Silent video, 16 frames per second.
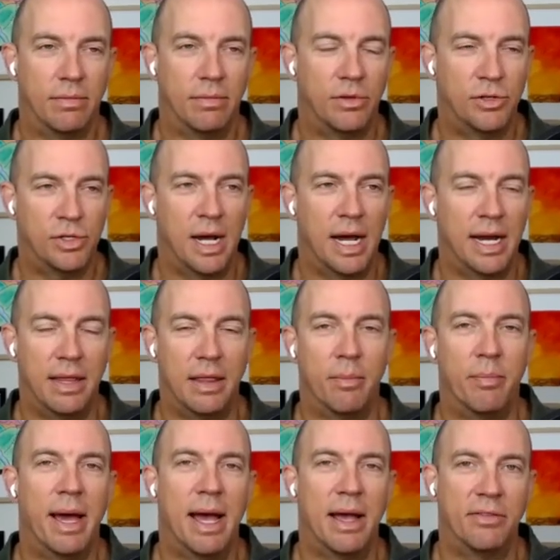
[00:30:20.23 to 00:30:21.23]
tried in the
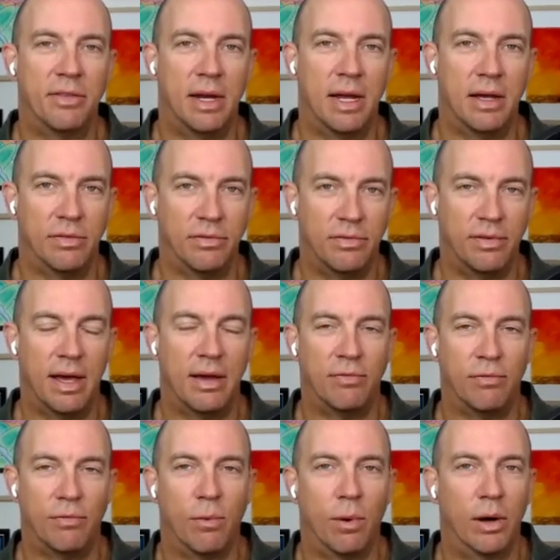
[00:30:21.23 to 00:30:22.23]
past that have have
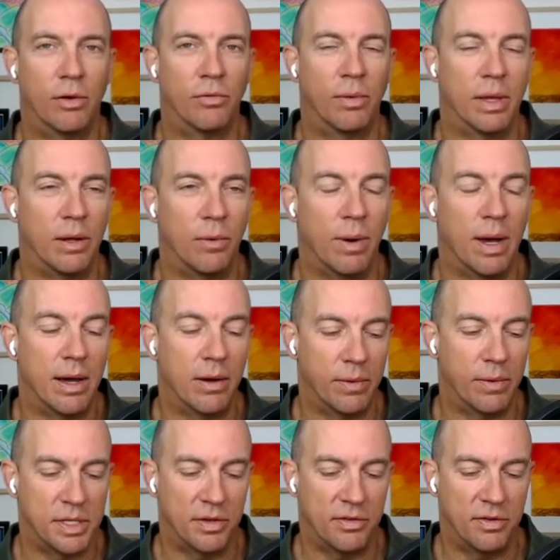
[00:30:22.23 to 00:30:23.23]
worked really well,
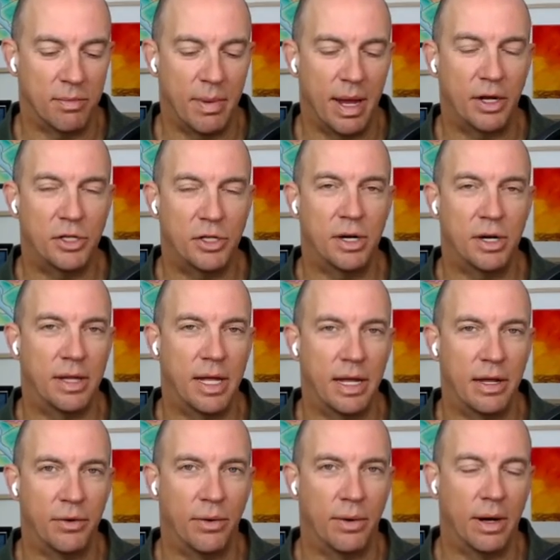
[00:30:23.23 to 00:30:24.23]
which is to make sure that
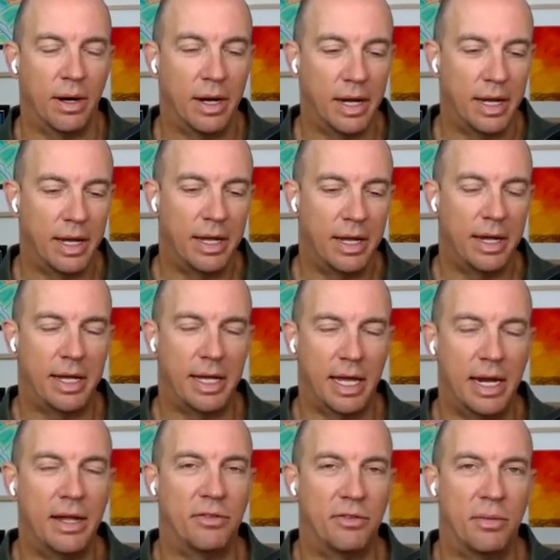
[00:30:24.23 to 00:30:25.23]
you're
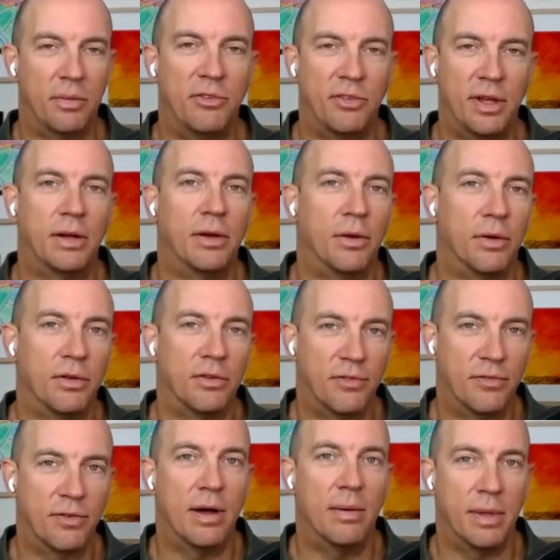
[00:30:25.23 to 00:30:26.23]
getting some signals
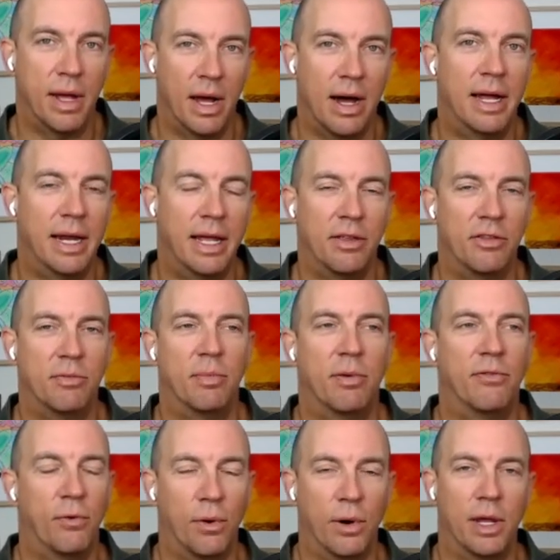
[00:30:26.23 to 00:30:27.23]
from the audience
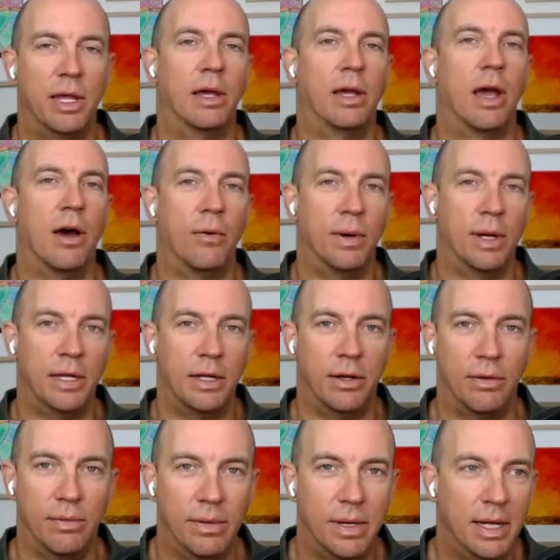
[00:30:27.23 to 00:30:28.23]
before you go and
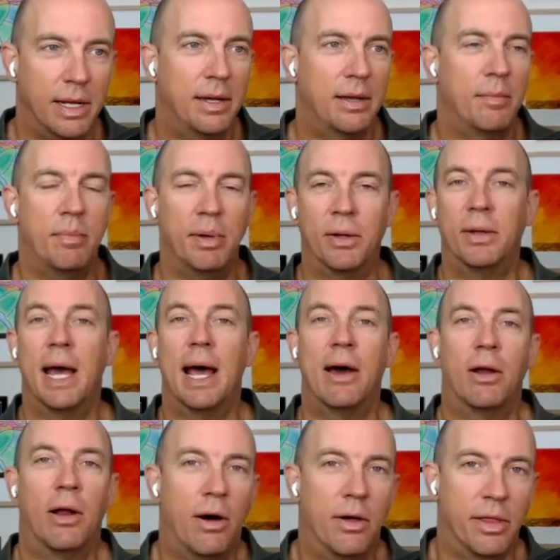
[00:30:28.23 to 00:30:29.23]
you build
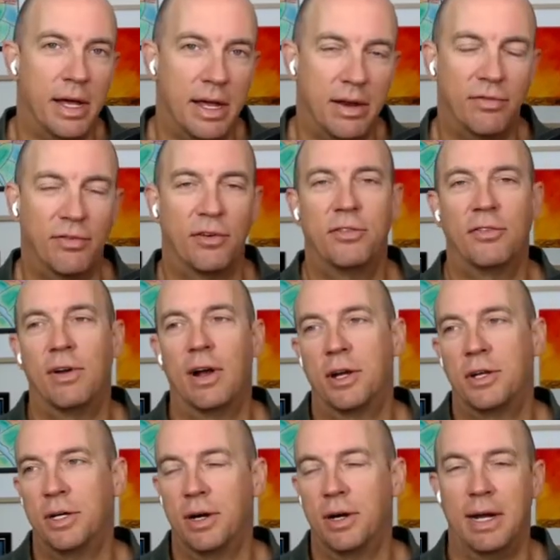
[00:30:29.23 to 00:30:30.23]
out all the
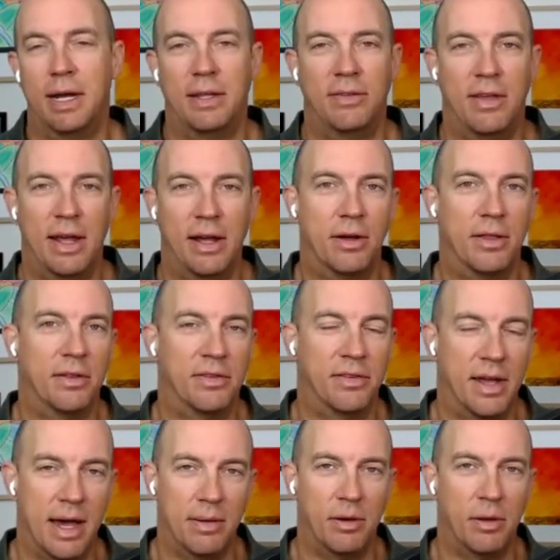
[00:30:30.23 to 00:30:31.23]
infrastructure and take all the
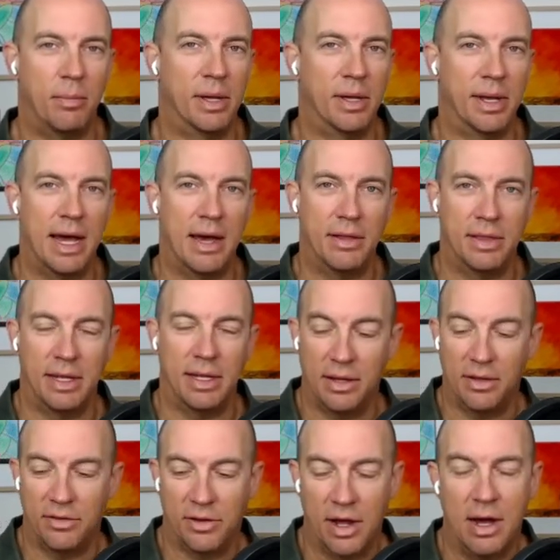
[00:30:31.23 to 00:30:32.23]
time to build out
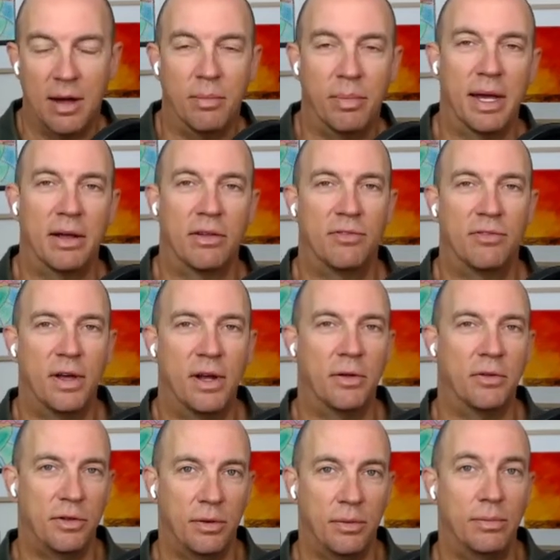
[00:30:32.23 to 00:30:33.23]
these complex
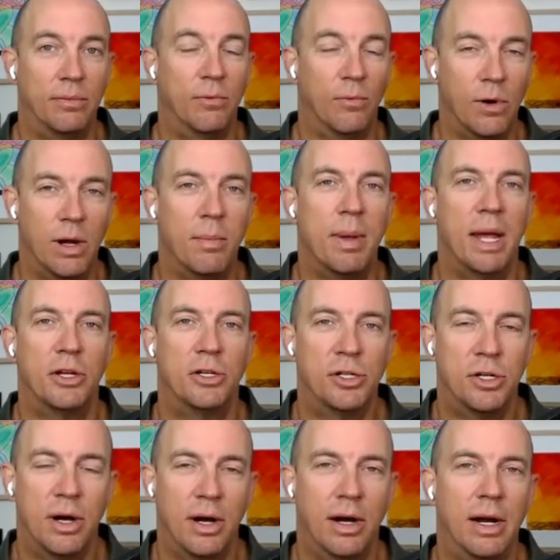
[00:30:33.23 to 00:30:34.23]
funnels you want to make
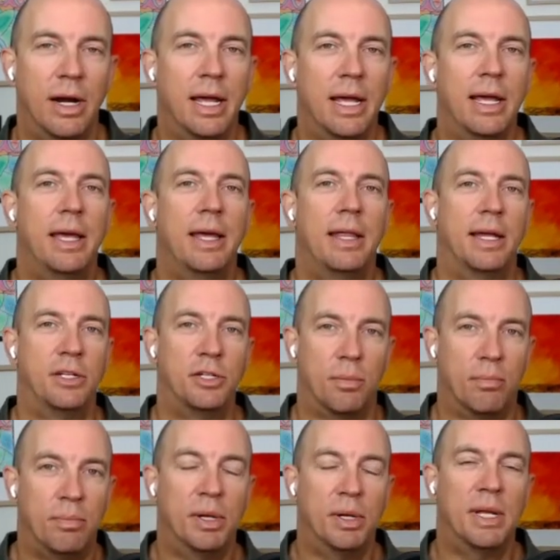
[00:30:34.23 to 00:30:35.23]
sure that you're
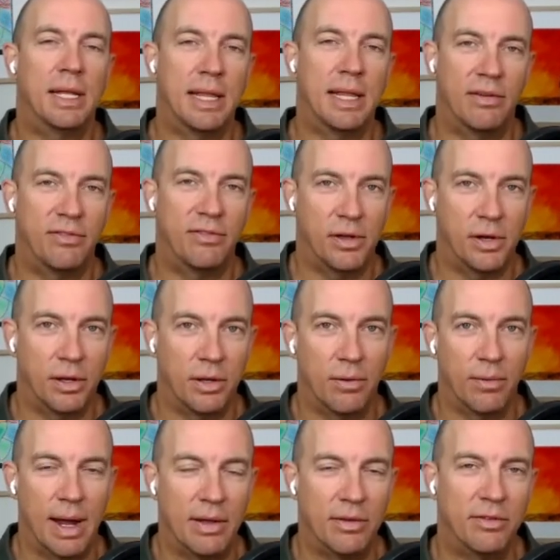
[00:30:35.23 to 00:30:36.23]
building that funnel
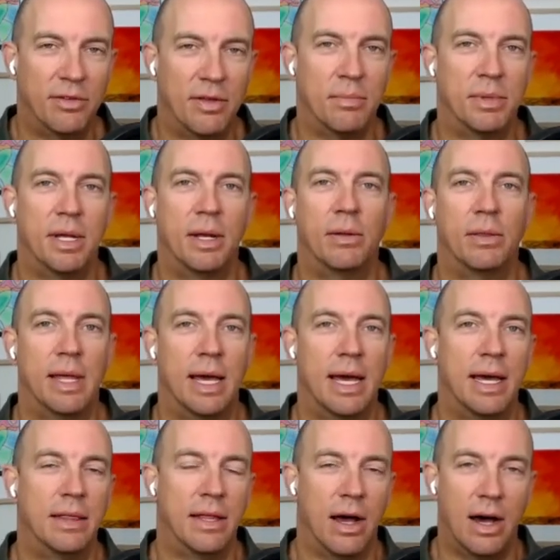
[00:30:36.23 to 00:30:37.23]
around something
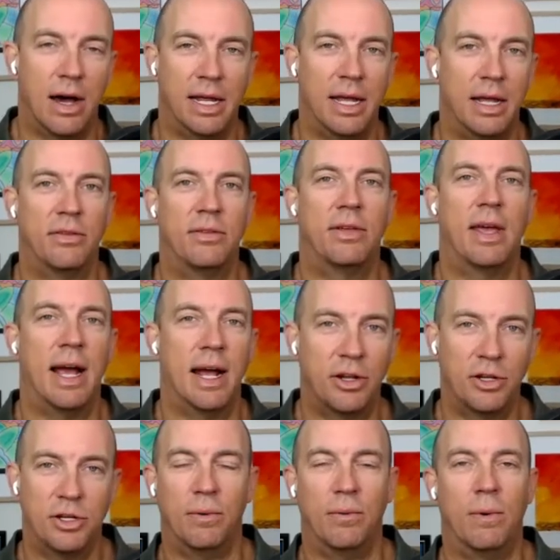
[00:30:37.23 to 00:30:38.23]
that the audience
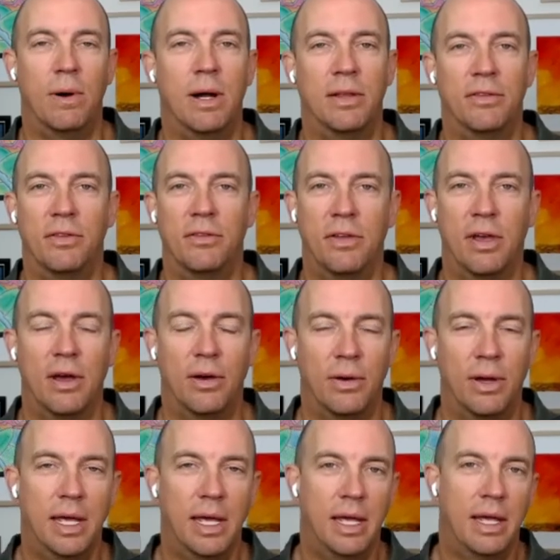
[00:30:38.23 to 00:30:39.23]
actually wants and so
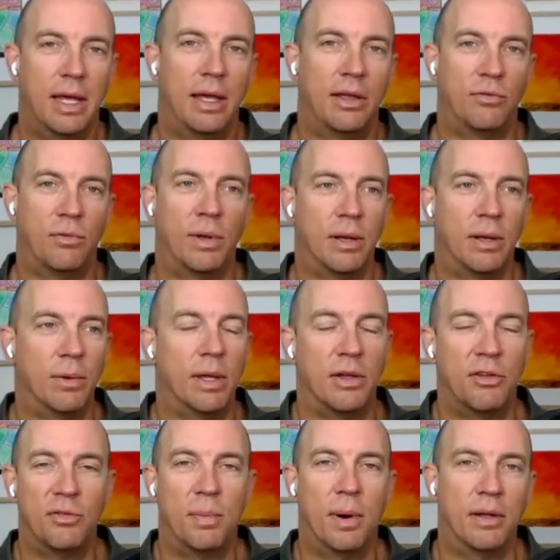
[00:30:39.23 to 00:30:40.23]
it's really really
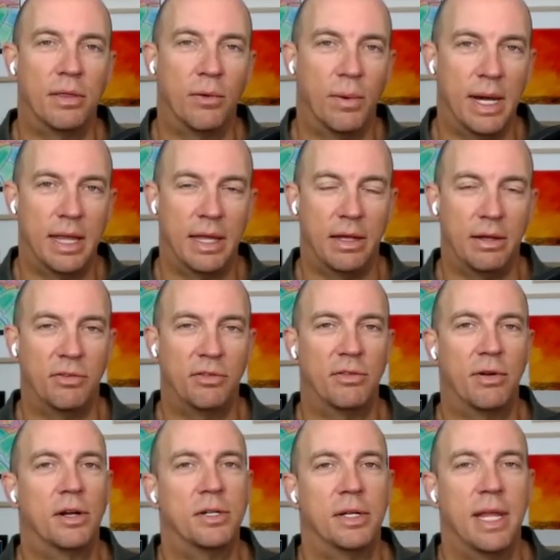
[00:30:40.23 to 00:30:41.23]
smart the way that you've
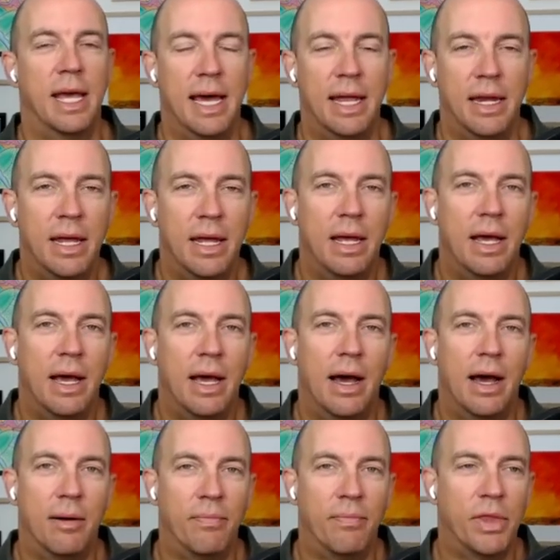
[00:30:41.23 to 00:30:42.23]
structured that
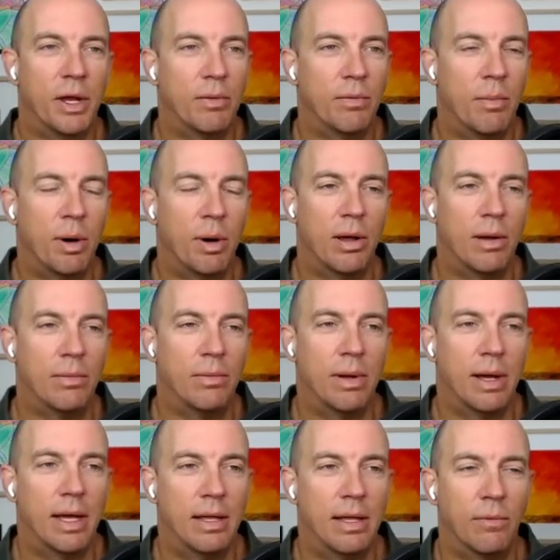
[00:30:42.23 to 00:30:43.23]
um, Roberta
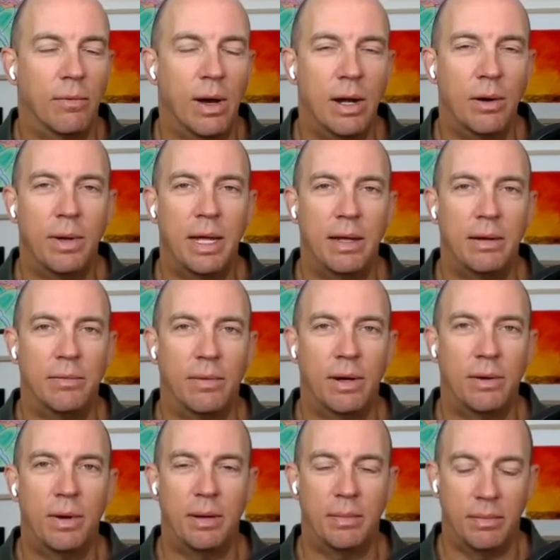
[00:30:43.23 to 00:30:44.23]
why don't we why
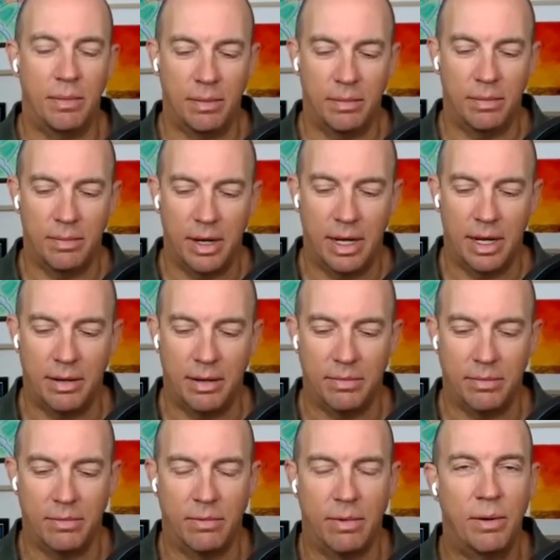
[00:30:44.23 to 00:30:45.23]
don't we
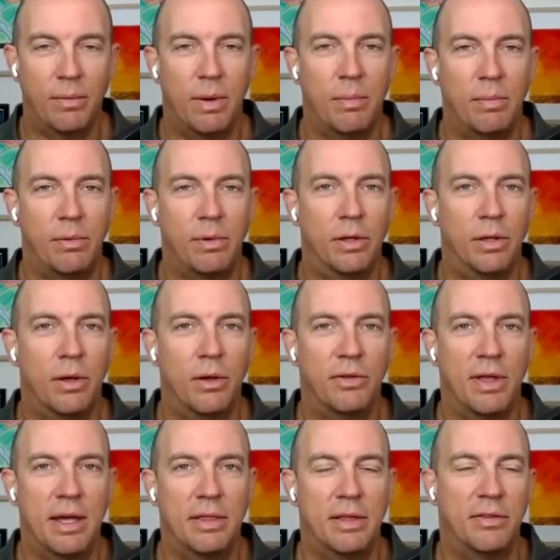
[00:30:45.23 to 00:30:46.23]
um, why don't we close
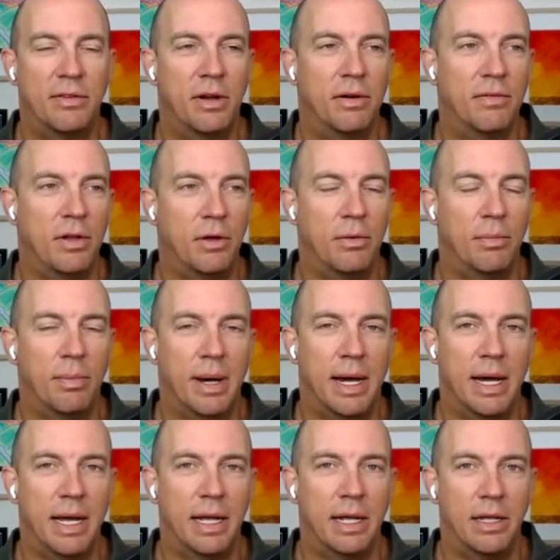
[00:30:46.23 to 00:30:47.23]
out this interview
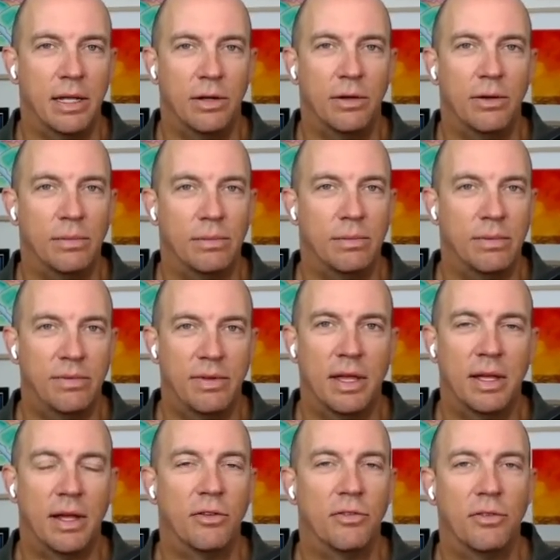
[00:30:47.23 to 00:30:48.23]
by you
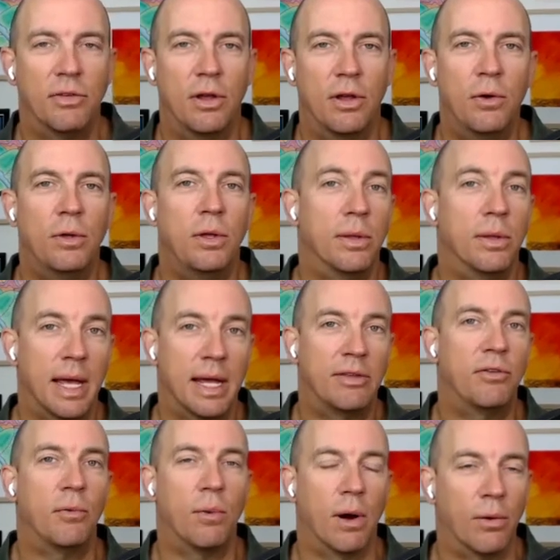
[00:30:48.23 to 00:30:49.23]
telling us who you like to
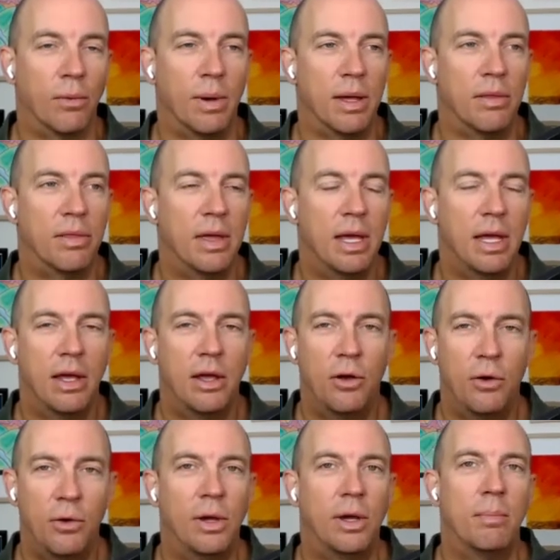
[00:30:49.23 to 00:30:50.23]
work with who
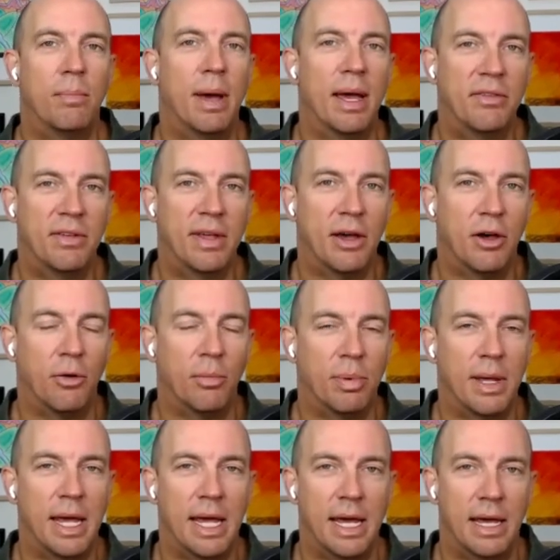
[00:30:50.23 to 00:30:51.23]
you can best help
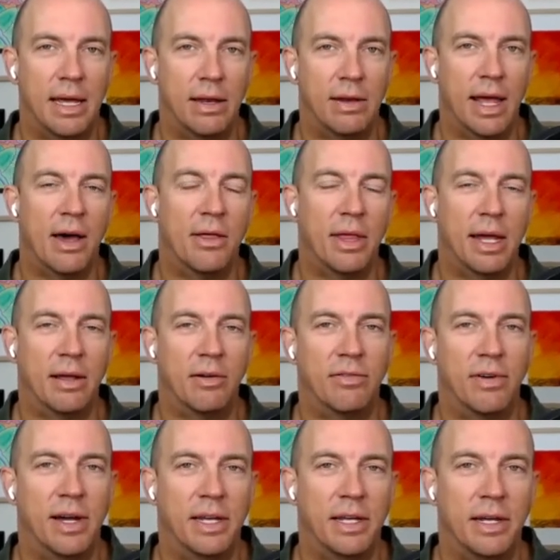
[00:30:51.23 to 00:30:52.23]
and how they can
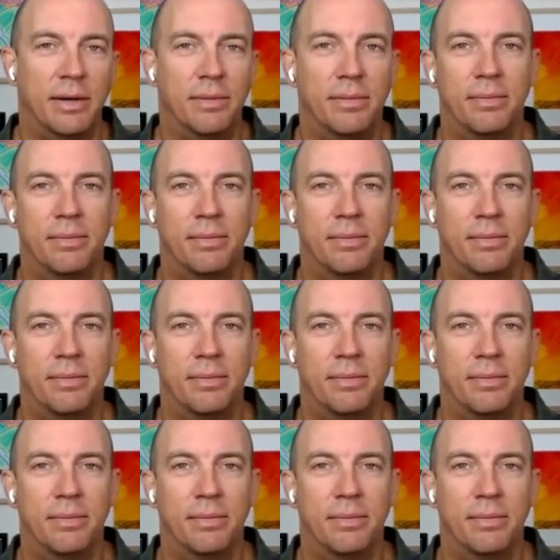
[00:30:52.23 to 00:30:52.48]
find you